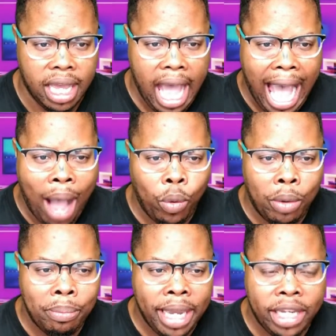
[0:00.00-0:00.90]
I will
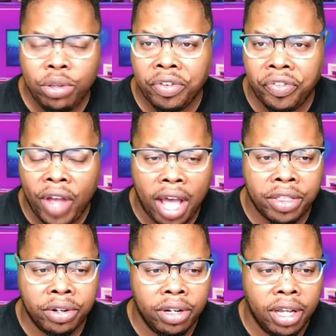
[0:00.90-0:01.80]
make you the
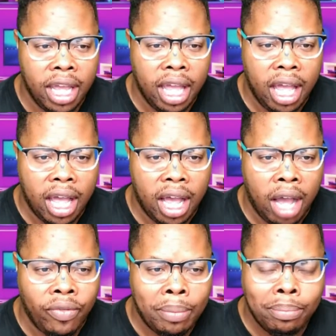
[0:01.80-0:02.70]
father
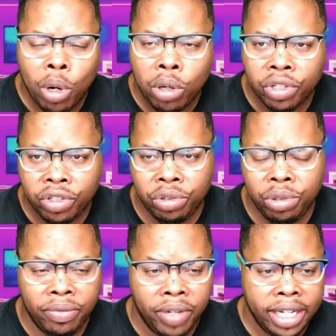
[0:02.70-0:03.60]
of a multitude
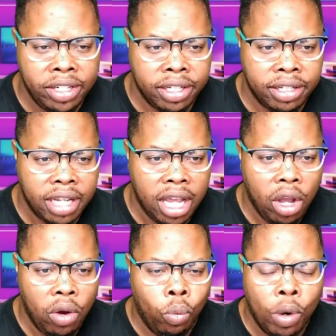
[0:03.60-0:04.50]
of nations.
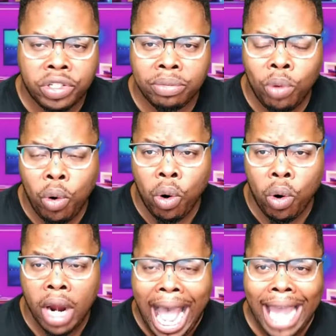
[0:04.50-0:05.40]
What's
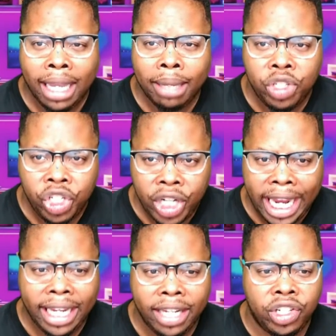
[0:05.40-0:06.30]
more, I am
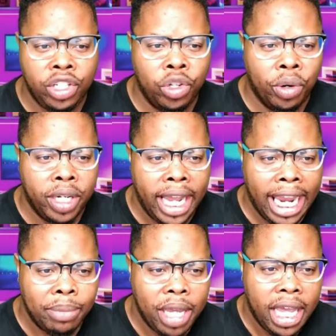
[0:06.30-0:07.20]
changing your
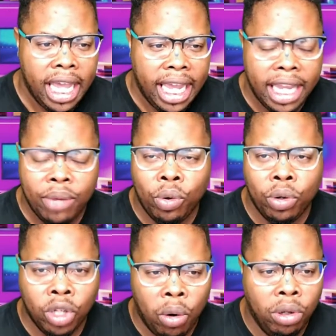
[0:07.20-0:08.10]
name. It will
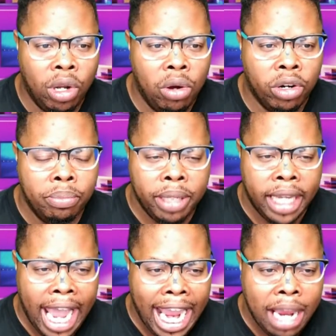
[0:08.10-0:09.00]
no longer be
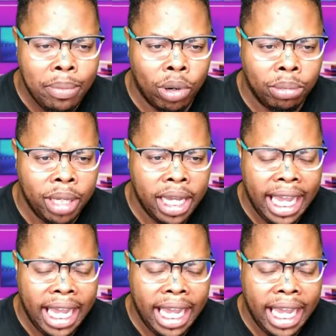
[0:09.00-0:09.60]
Abram.